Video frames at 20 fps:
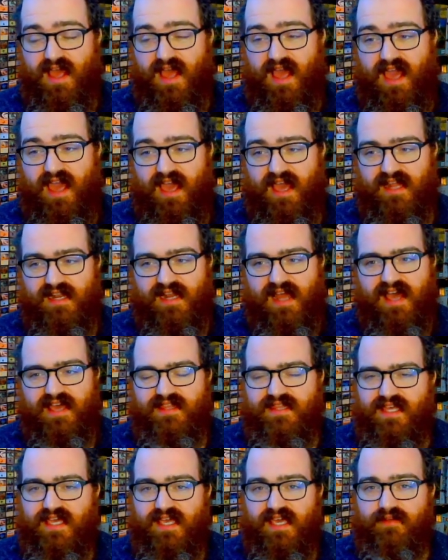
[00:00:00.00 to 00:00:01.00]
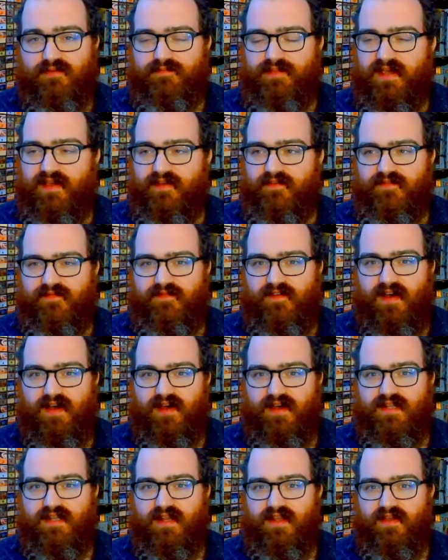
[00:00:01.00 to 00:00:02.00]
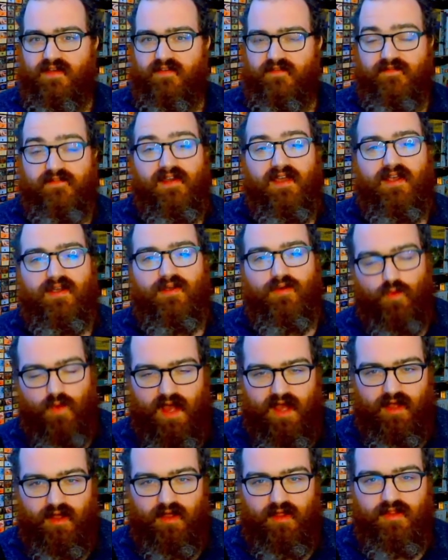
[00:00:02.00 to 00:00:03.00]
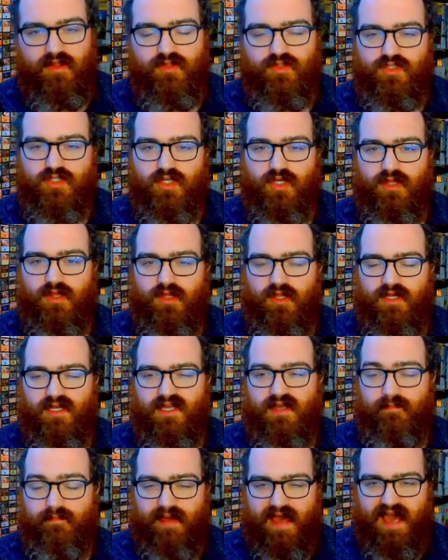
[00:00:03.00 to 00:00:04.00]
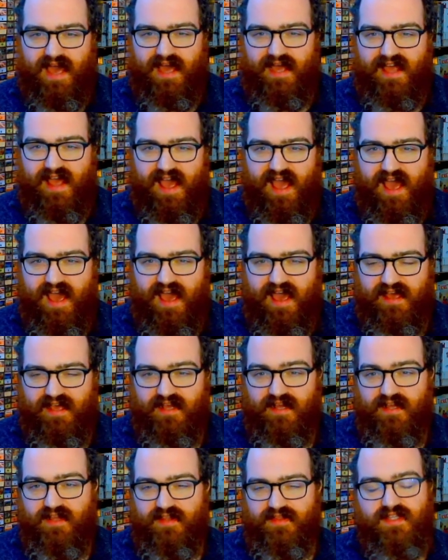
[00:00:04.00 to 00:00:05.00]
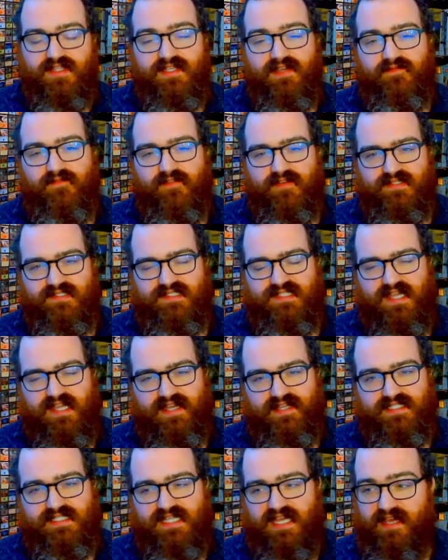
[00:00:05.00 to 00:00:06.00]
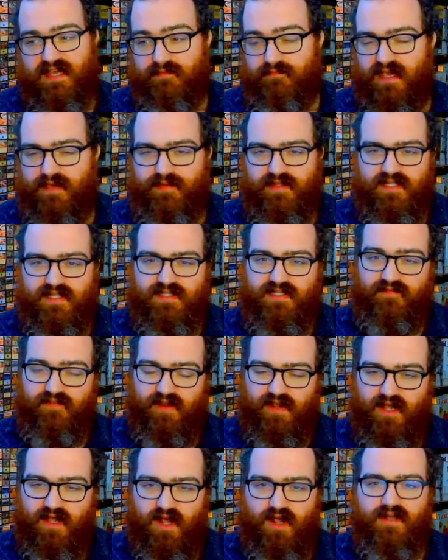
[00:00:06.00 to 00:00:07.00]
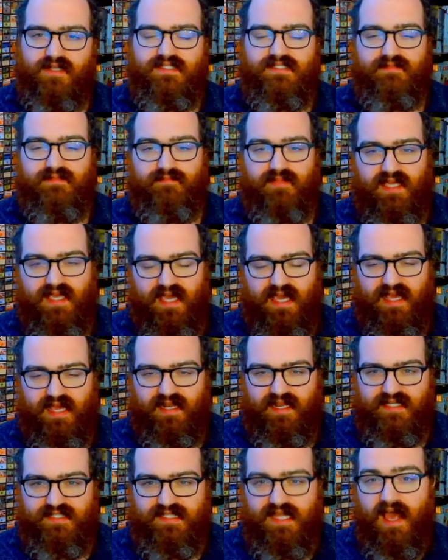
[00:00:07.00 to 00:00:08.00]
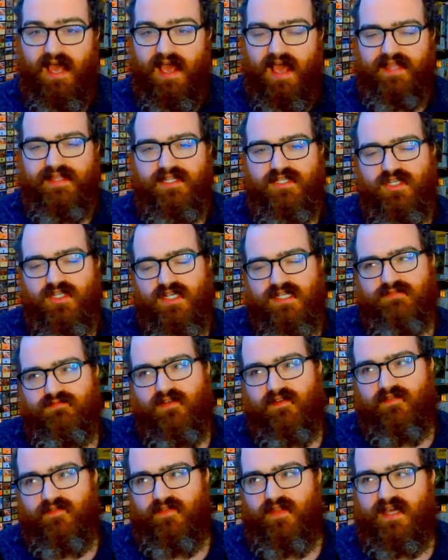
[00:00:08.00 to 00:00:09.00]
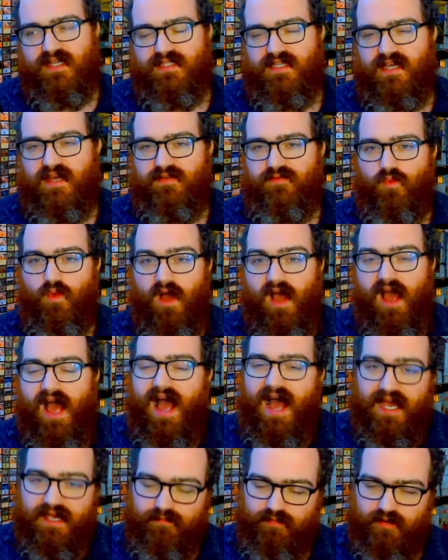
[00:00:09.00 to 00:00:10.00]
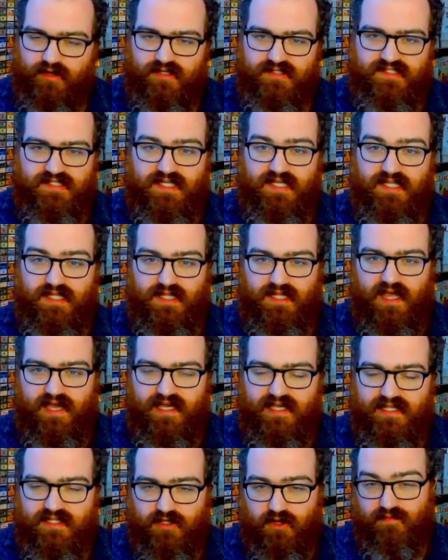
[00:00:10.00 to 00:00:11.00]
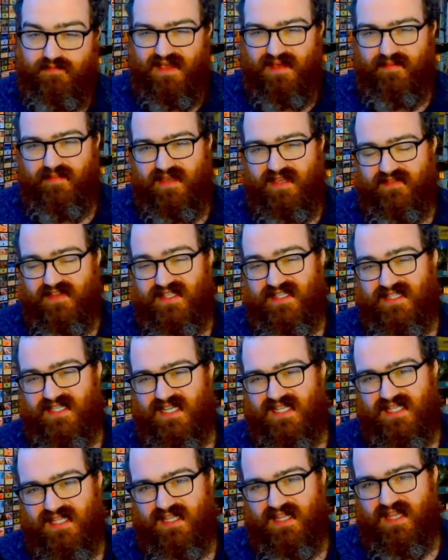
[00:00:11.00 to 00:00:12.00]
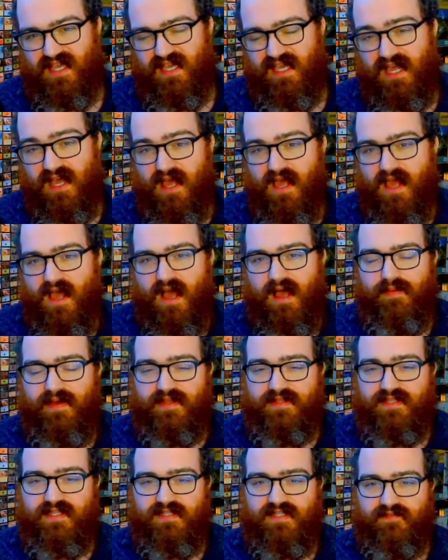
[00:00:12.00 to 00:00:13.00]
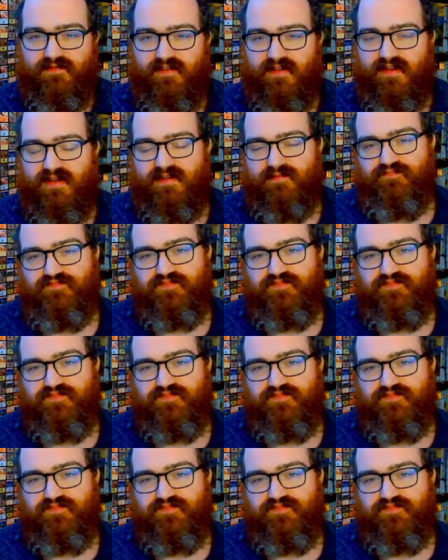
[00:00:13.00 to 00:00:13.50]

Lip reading: And I think it'd be a fun farewell to look back at the different sets and maybe the different cards and mechanics, and to just reflect on what I personally liked or maybe even didn't like about the different